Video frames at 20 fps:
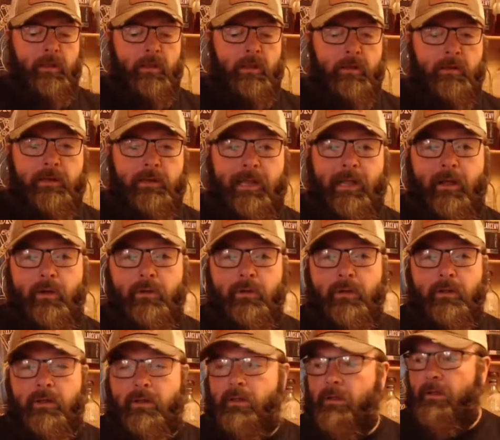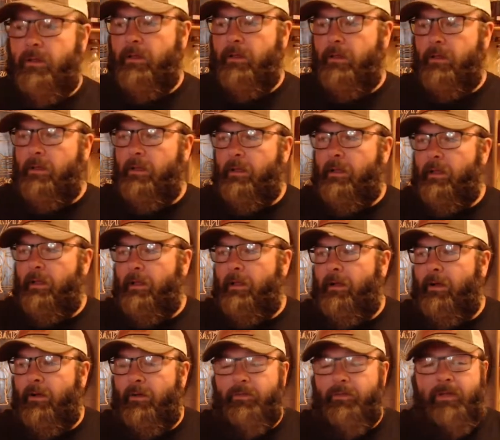Now,
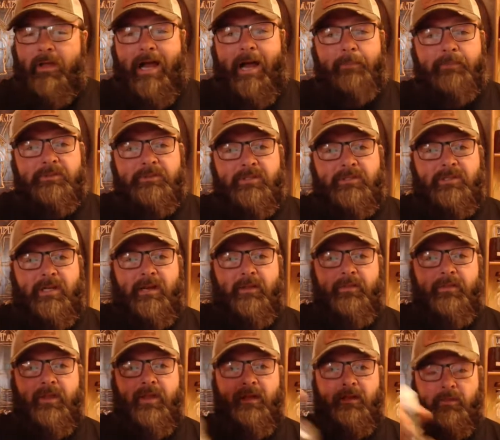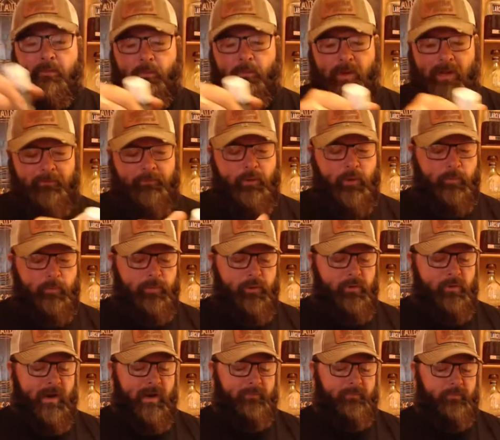on the opposite side of that, we have Cooper
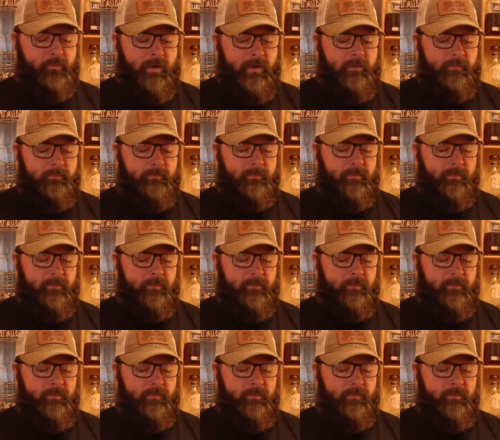Craft, right?